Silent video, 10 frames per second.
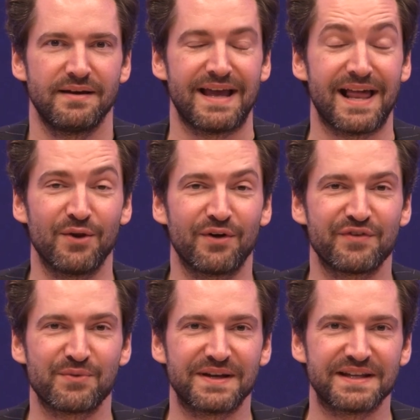Hello
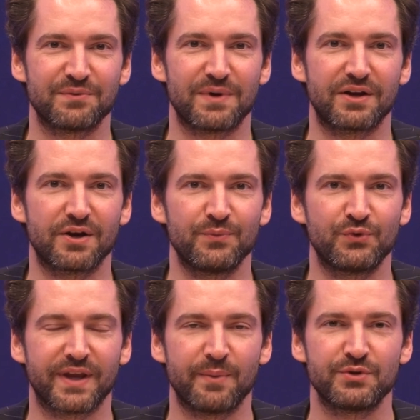everyone and welcome
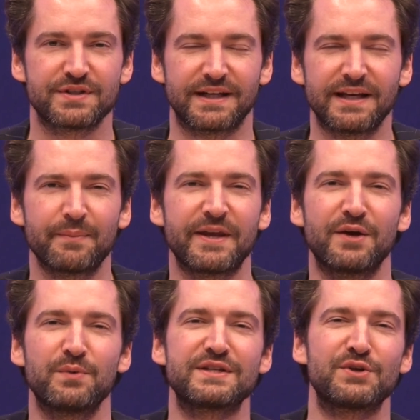to CLICHES channel. I'm
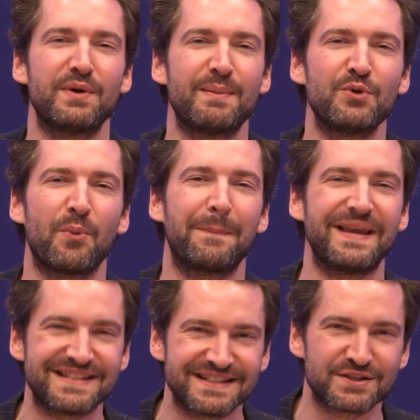here with Lyon
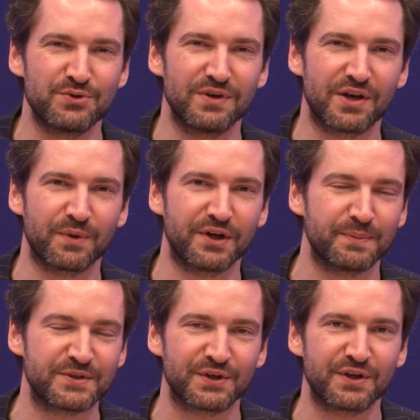Business School and we're
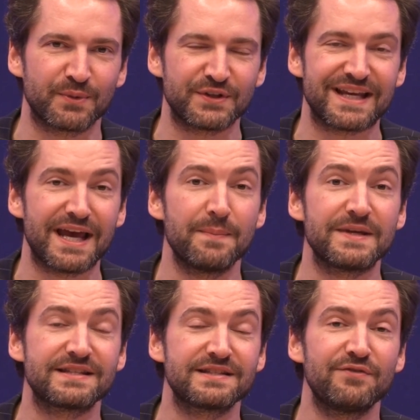going to be talking about the
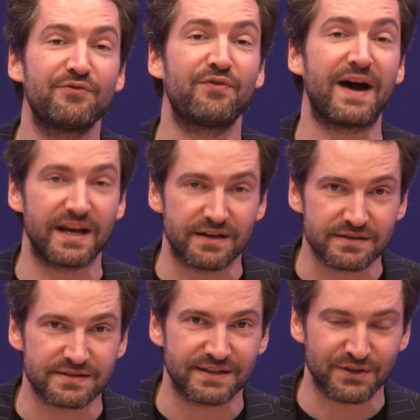MSc
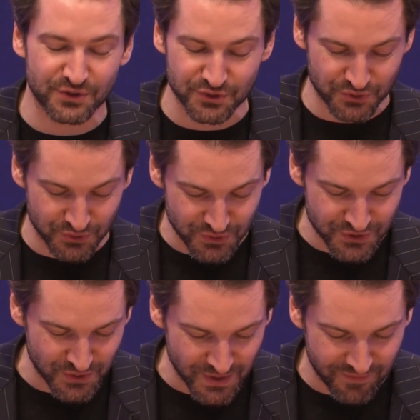Finance. In order to do
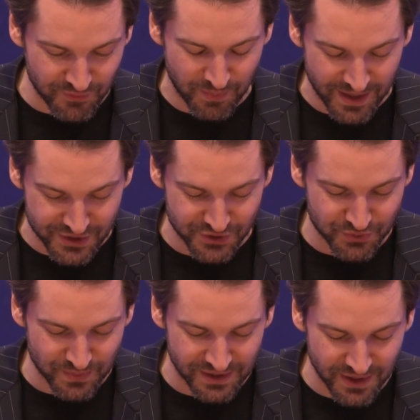so, I have the pleasure
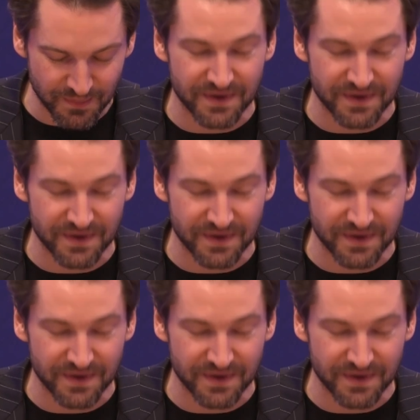to welcome